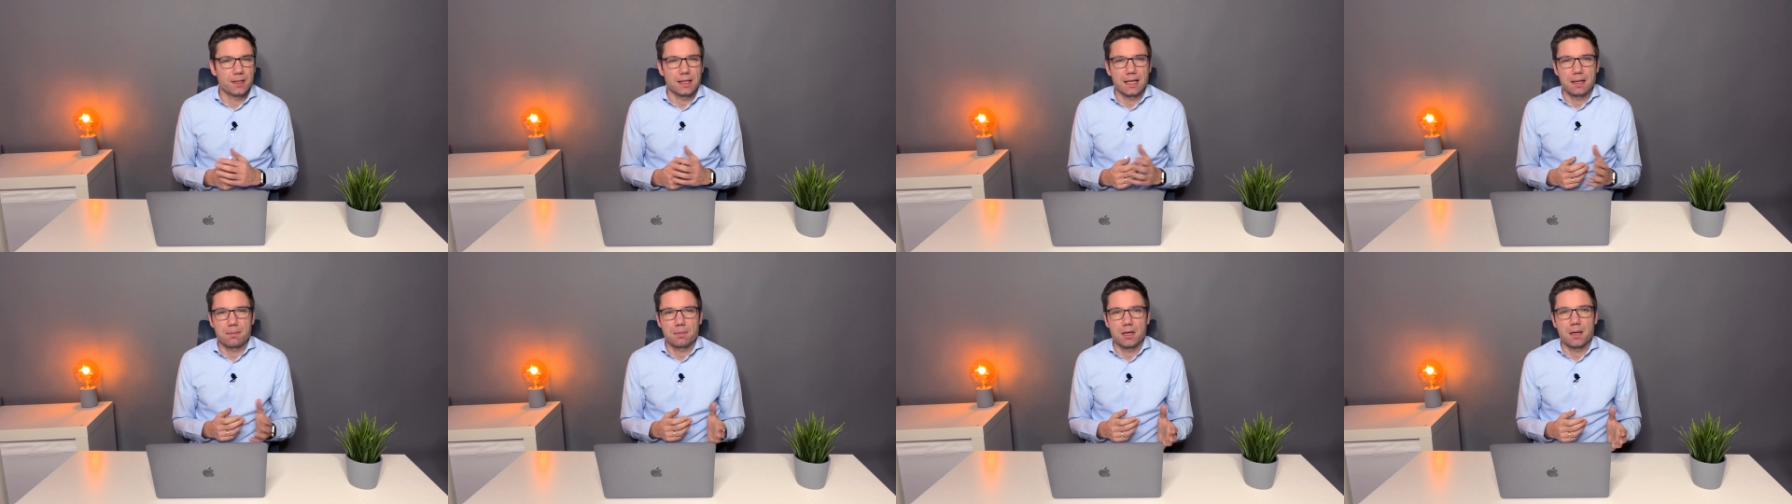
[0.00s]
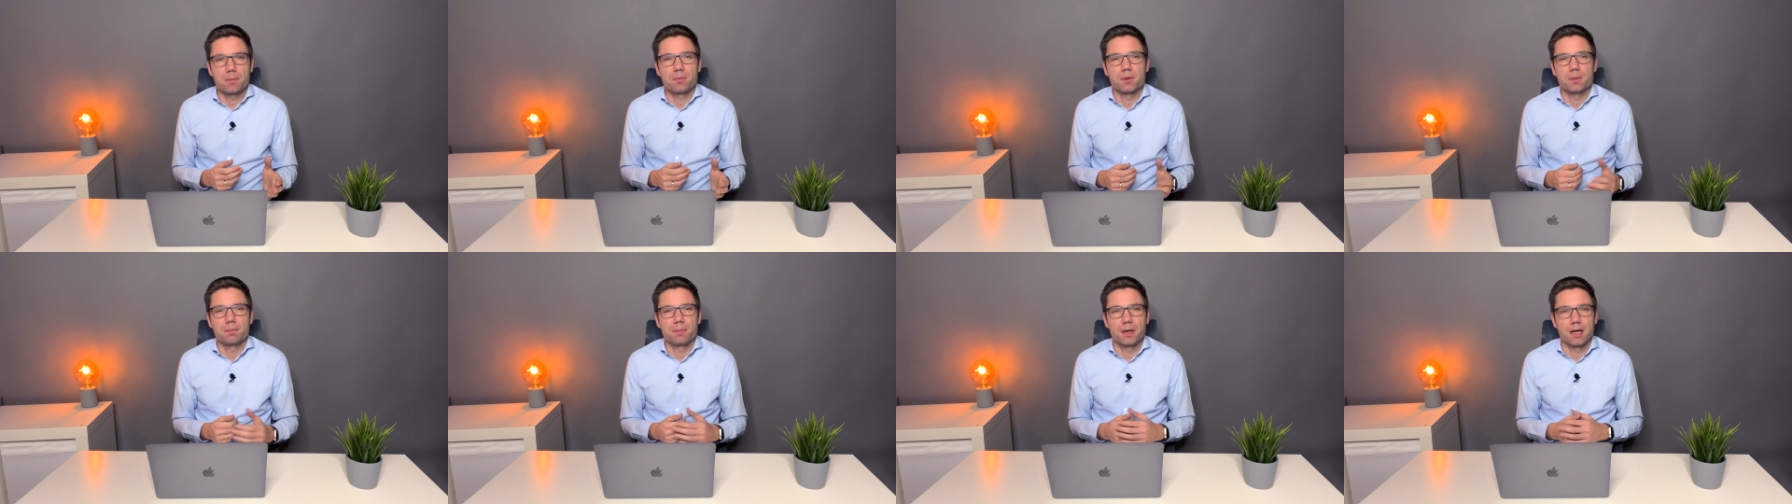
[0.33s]
Am I
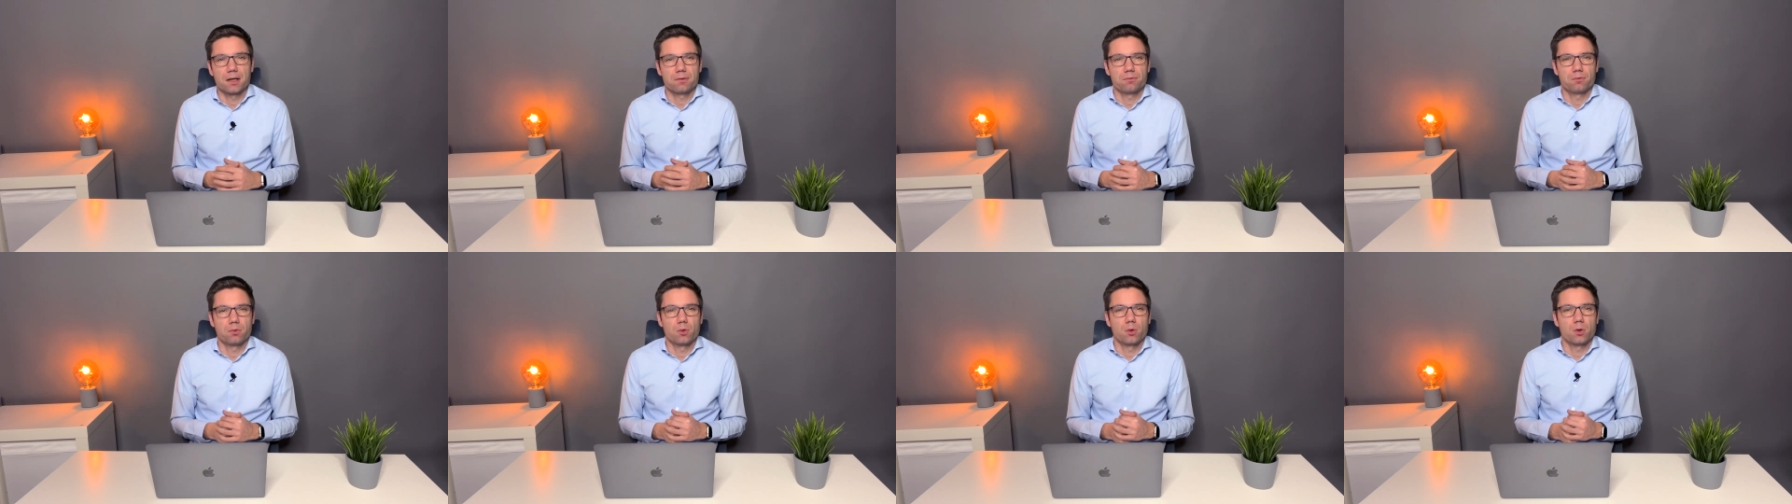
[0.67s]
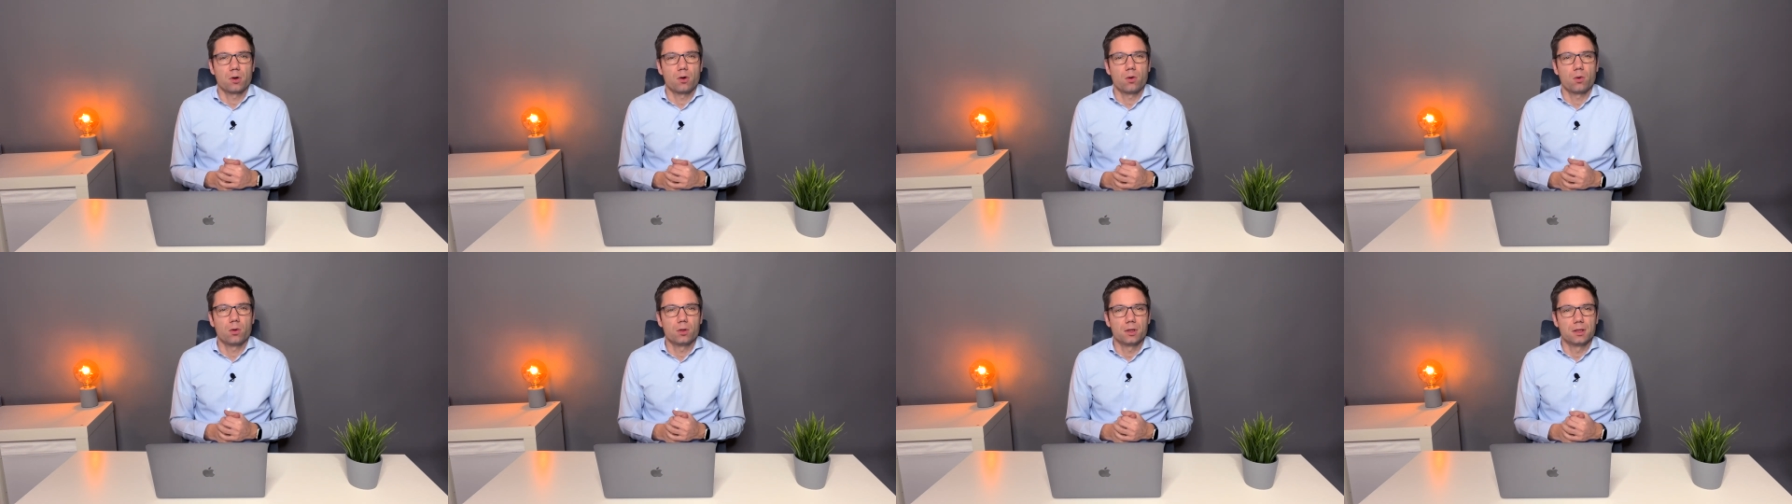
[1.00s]
prepared for
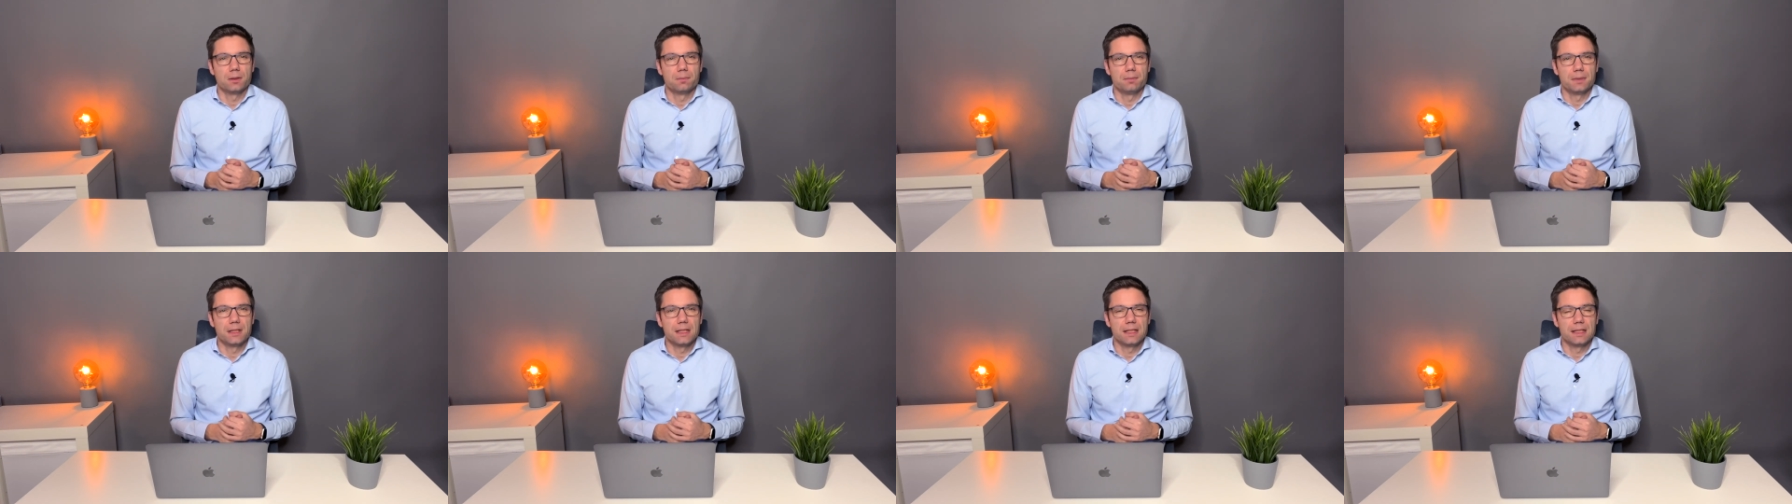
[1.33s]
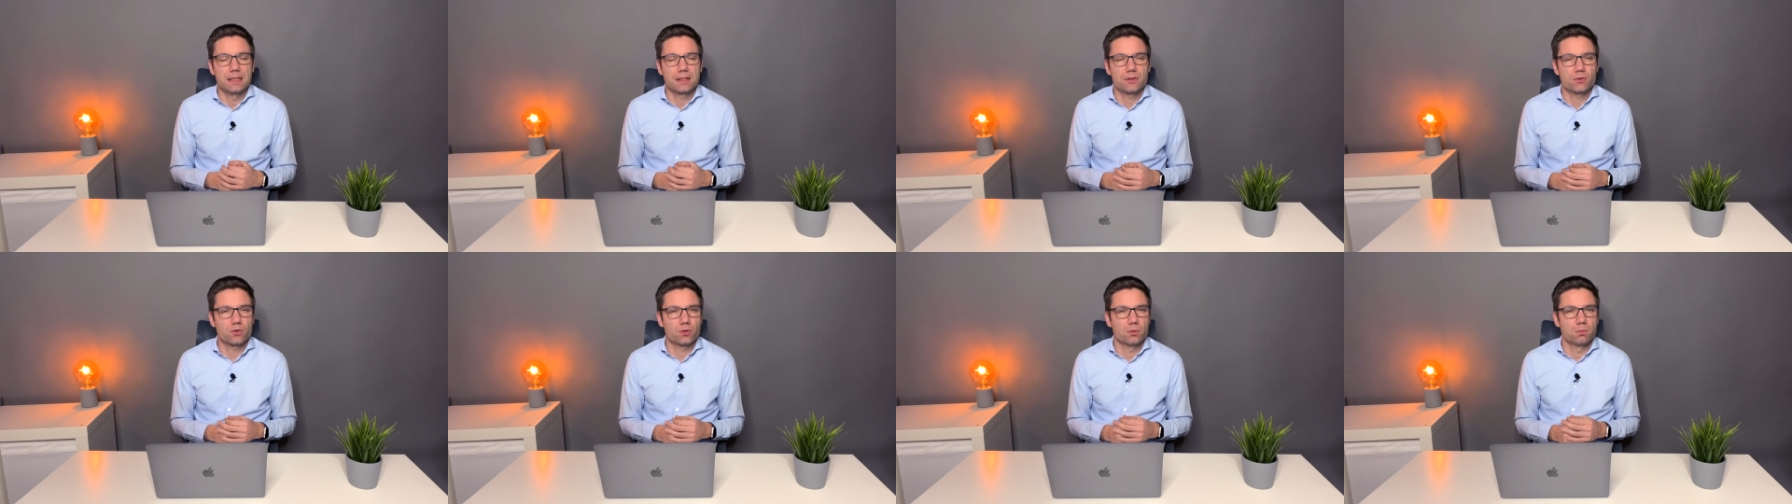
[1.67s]
all the
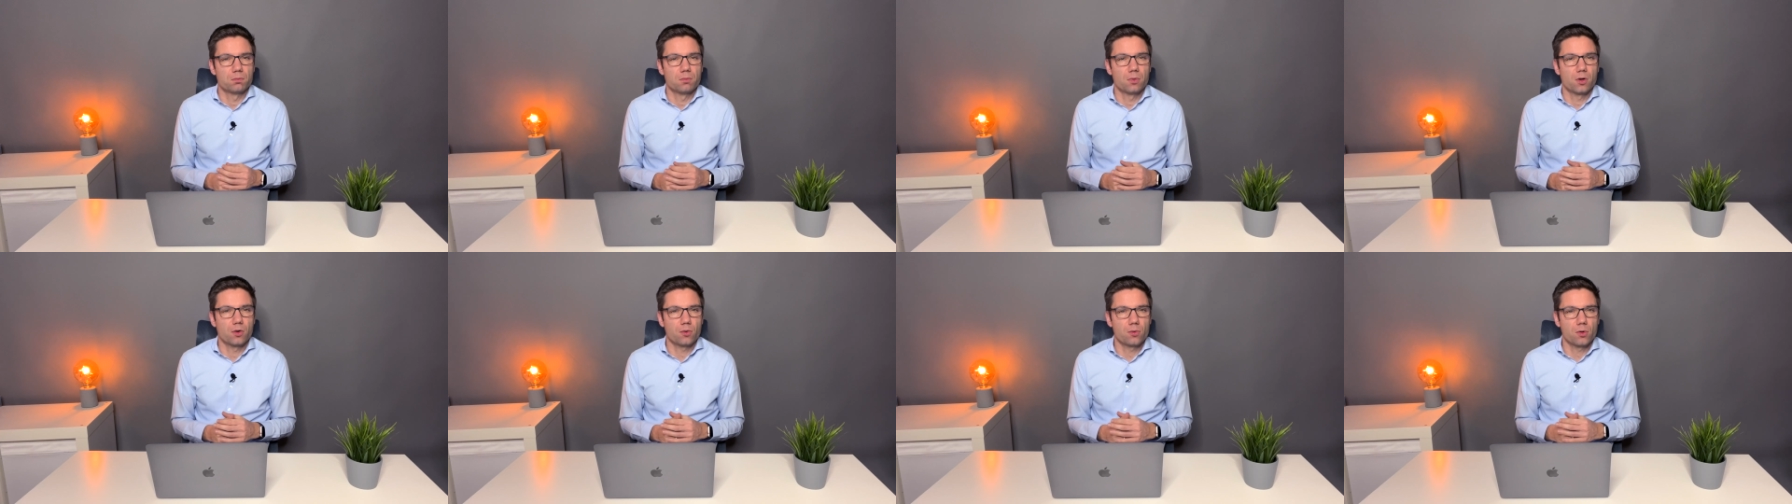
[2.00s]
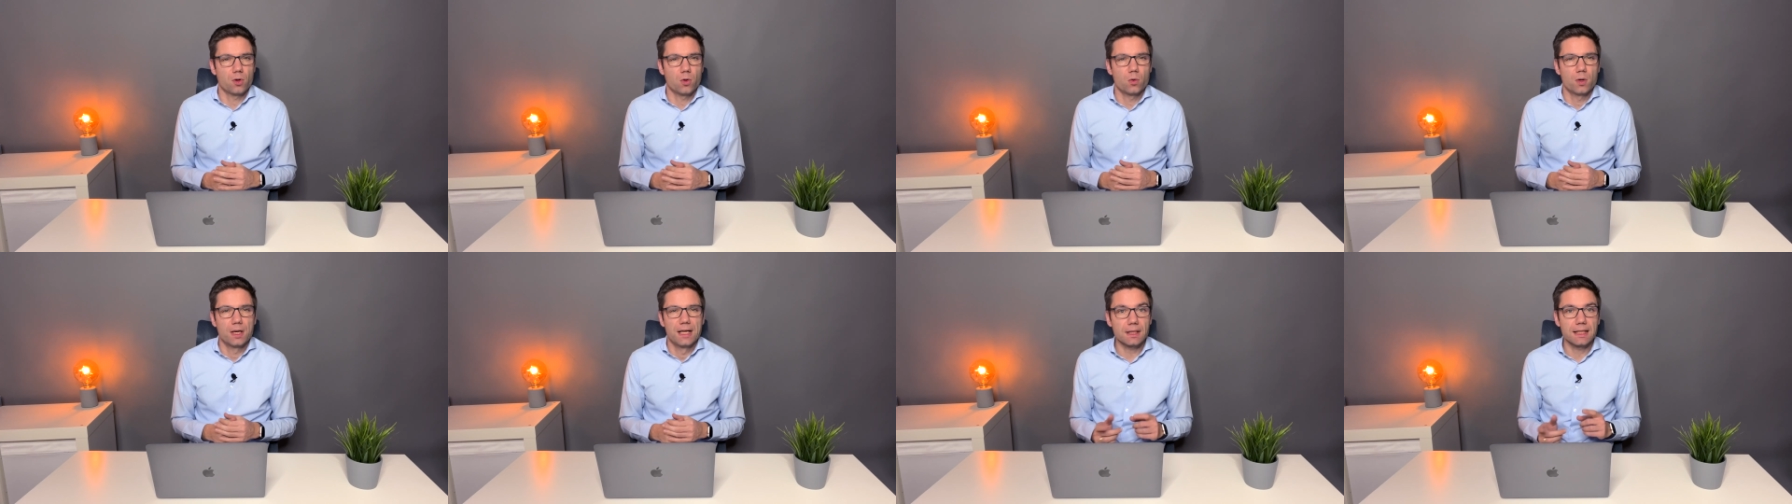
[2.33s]
meetings
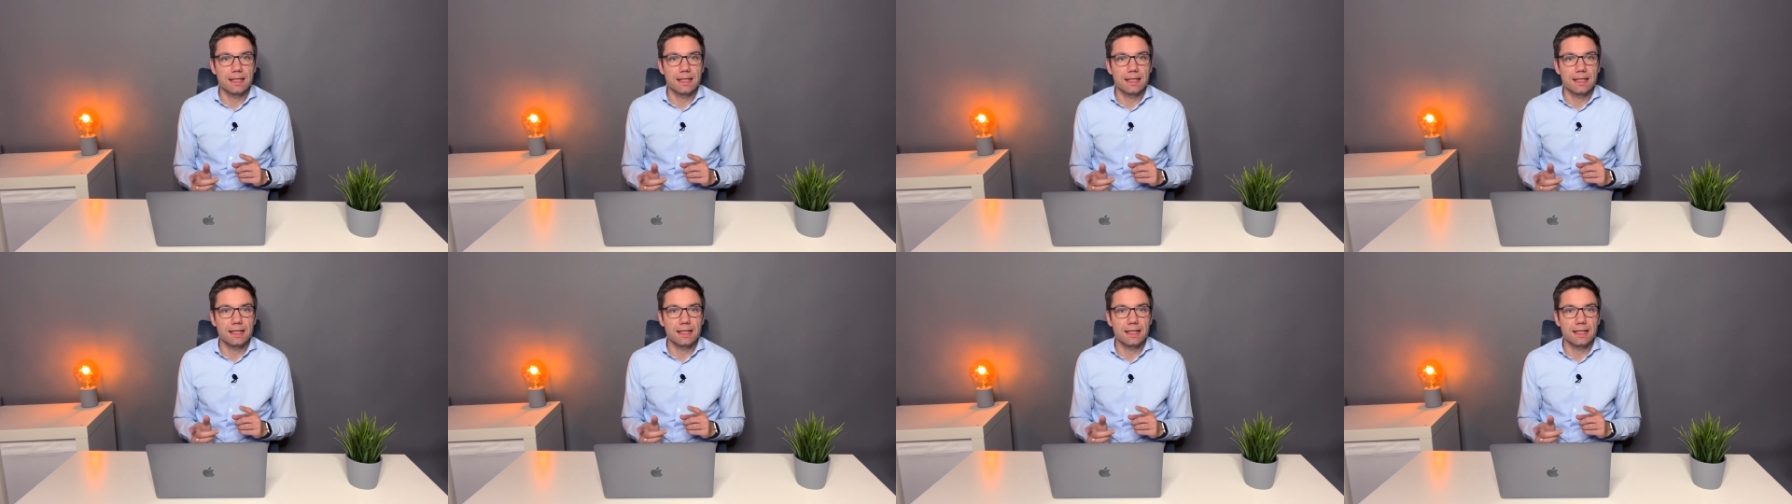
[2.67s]
tomorrow?